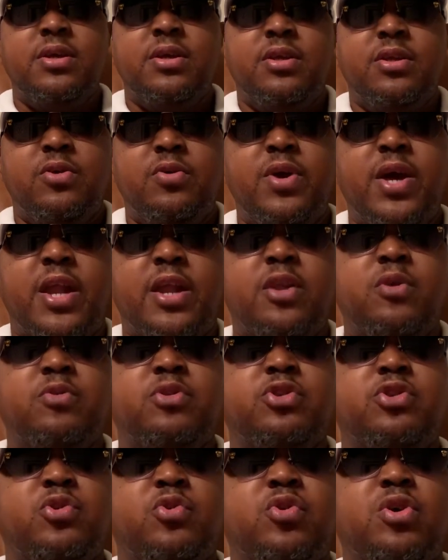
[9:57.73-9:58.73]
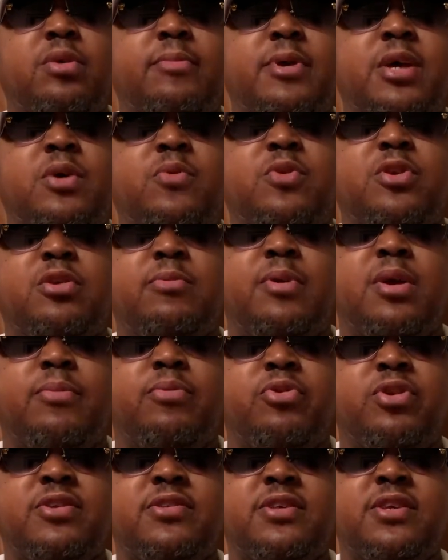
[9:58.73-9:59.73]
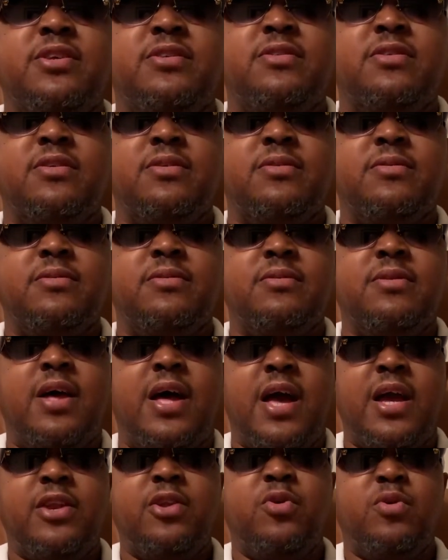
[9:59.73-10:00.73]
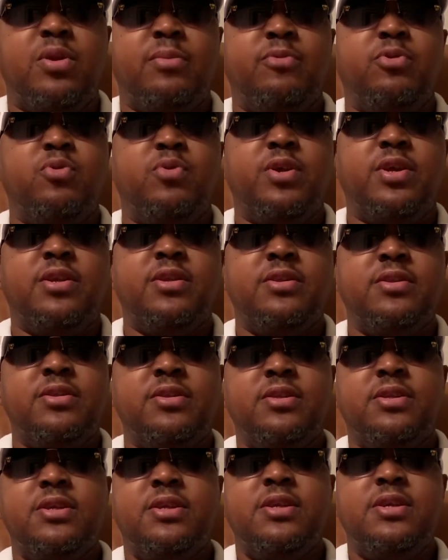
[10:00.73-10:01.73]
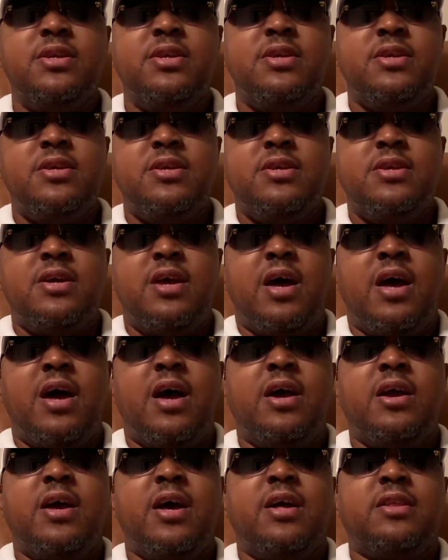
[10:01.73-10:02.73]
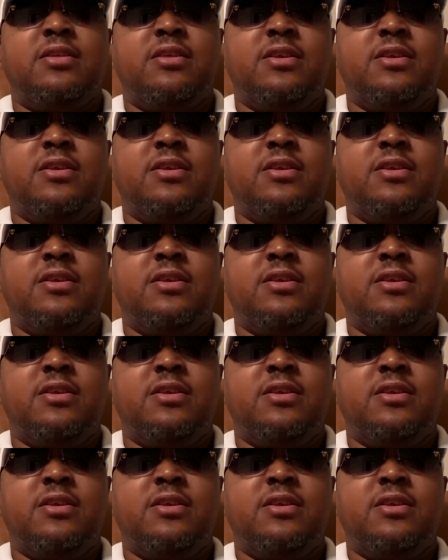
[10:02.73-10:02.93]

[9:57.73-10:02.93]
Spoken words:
you got to know what you're doing, man, when you're back preseason. I know what I'm doing. I got the